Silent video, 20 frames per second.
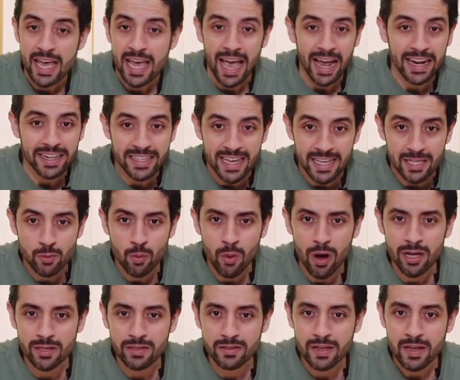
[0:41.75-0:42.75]
And guess
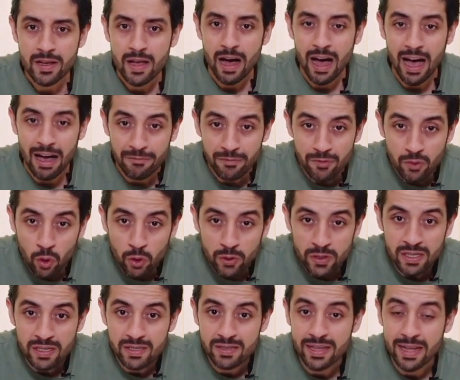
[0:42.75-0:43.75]
what? I've
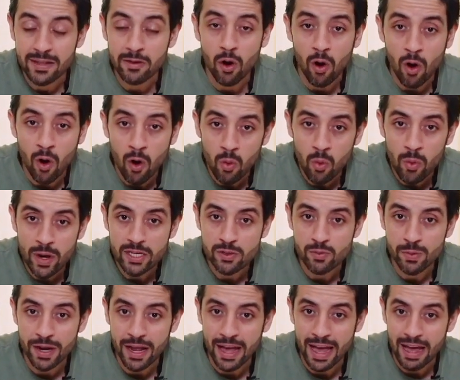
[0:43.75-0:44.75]
noticed that always
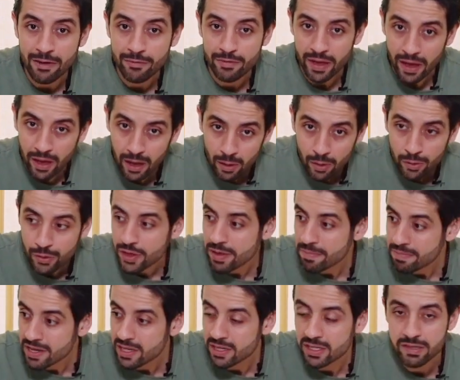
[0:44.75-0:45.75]
when I have healthy
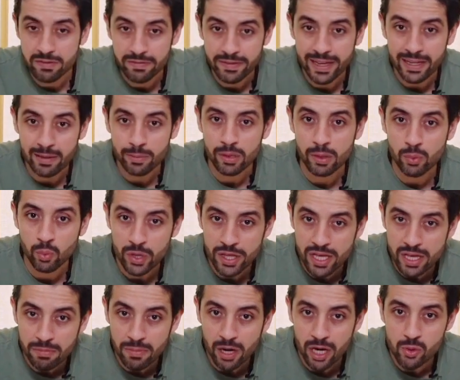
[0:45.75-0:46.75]
meals available
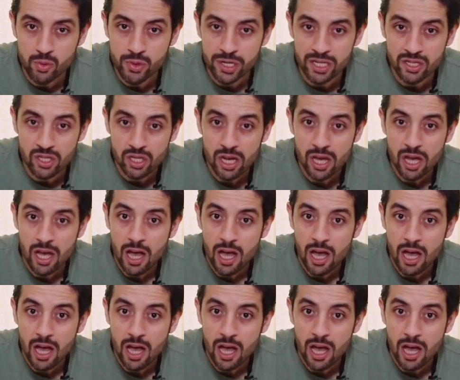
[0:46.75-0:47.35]
within my reach,